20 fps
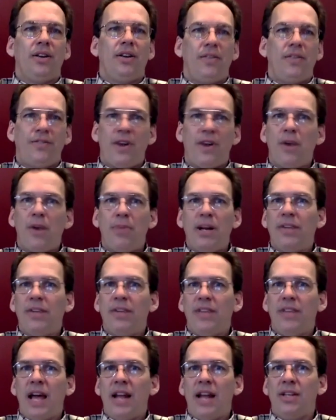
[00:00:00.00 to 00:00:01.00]
fair bit
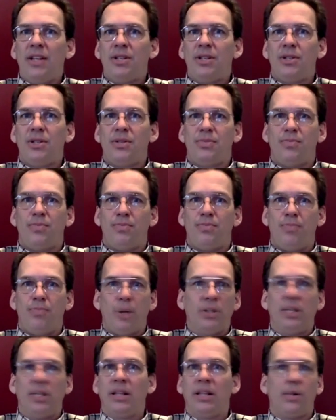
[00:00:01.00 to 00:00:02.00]
of that is
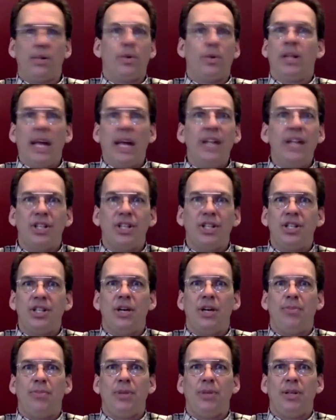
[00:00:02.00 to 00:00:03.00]
building the
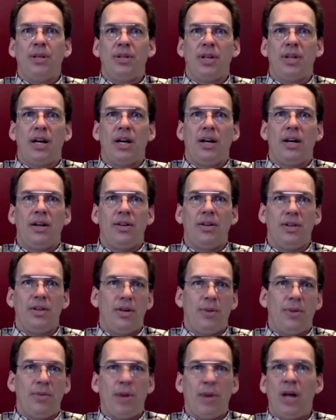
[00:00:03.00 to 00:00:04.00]
relationship that,
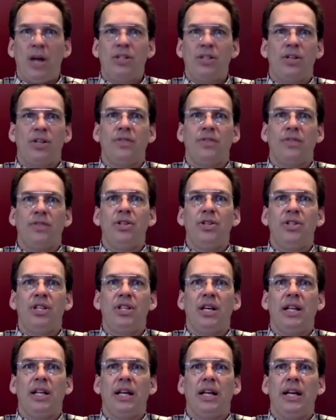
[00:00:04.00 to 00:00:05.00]
my boss over at
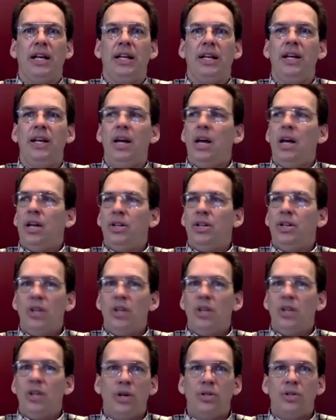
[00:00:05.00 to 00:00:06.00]
UCLA
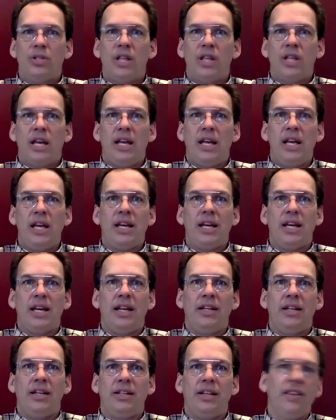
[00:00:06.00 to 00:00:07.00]
knows that he
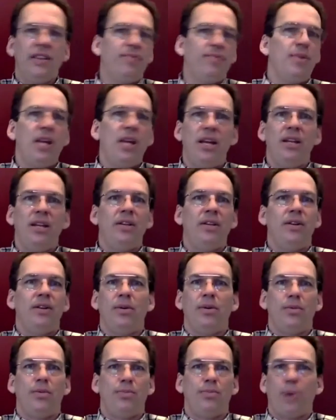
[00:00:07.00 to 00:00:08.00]
can give me
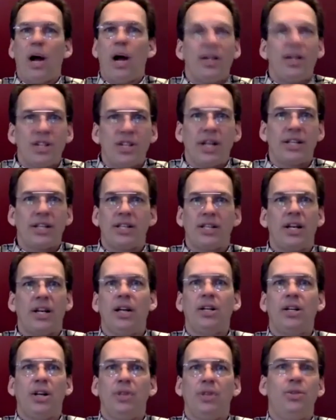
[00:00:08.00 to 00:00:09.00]
projects and
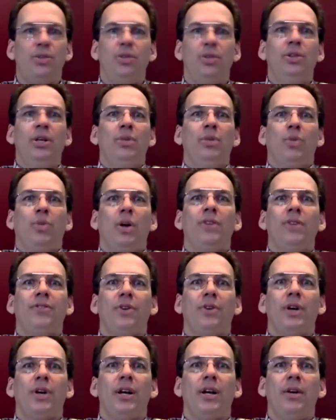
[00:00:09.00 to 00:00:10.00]
I'll go do good work
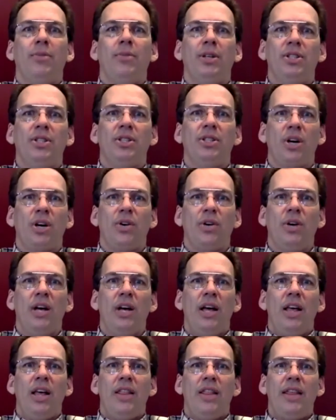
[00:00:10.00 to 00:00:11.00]
for him. And so
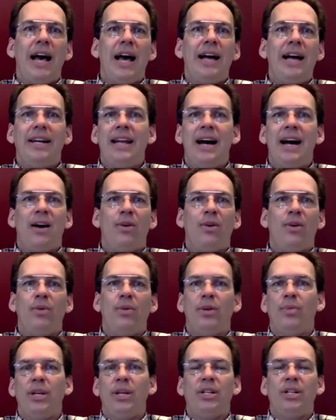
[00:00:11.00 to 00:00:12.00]
that now,
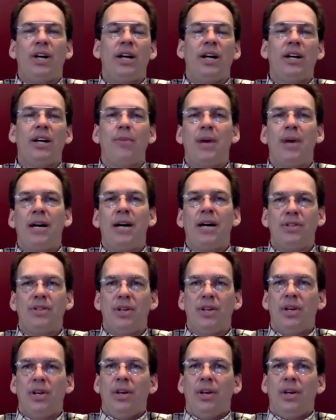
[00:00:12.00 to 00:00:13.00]
when we talk about,
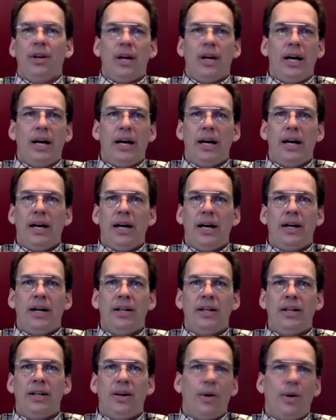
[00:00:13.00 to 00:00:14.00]

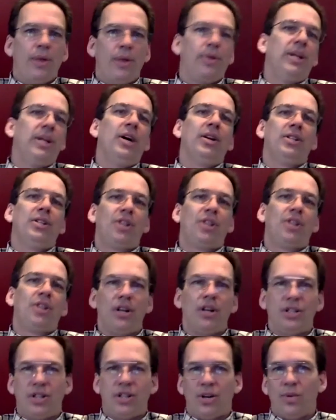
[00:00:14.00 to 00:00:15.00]
whether we go to
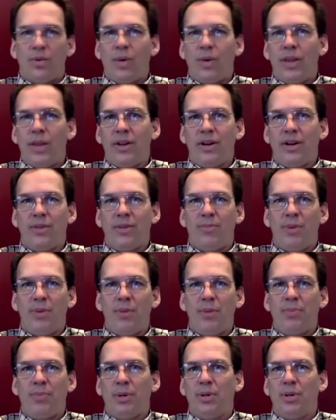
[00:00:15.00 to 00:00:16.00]
church or whether
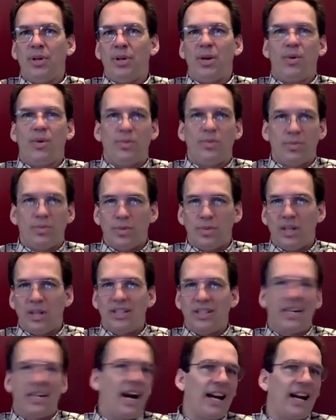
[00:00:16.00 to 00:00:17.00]
people,
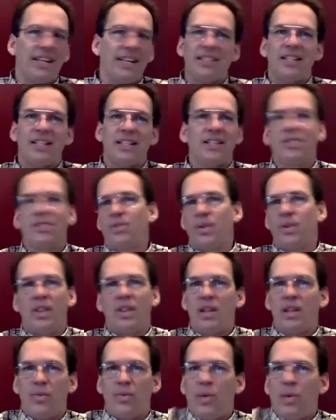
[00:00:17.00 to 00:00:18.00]
God exists,
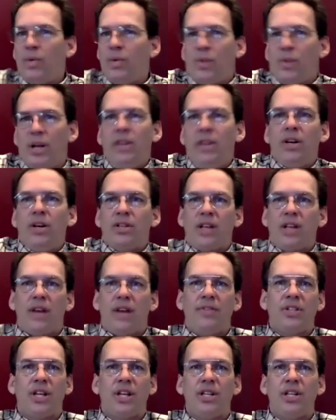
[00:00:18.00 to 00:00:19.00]
when we're in those
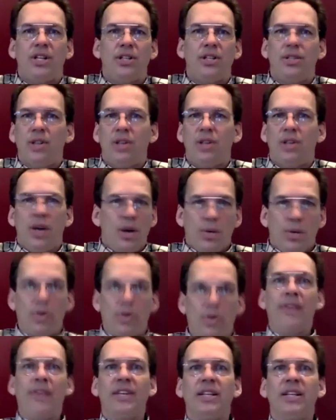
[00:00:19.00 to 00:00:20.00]
conversations,
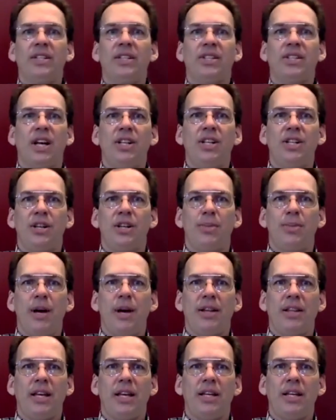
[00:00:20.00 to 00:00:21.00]
we're having a discussion
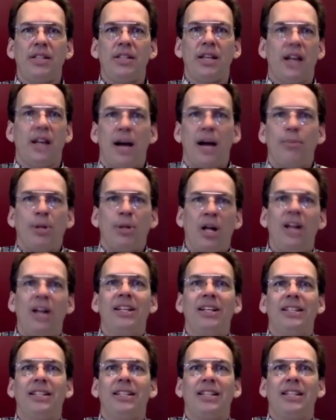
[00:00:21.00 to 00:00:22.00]
about things, and I
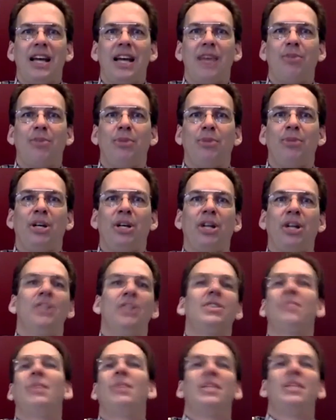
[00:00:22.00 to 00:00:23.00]
belong at the table
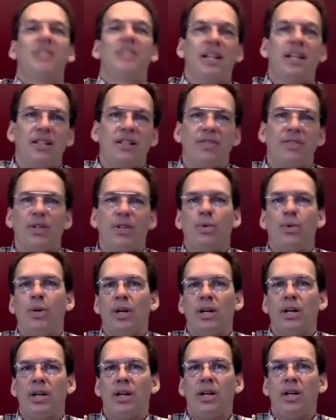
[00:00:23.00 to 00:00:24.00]
because of my scientific
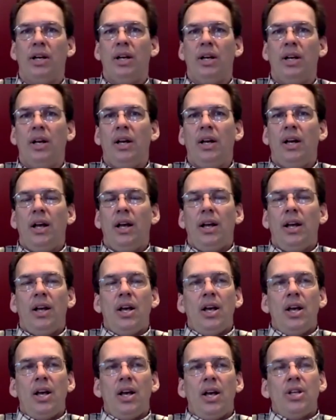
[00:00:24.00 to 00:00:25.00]
work.
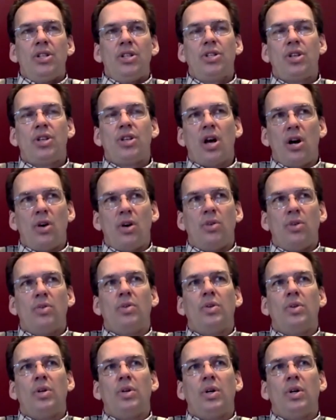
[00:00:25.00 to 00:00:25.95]
So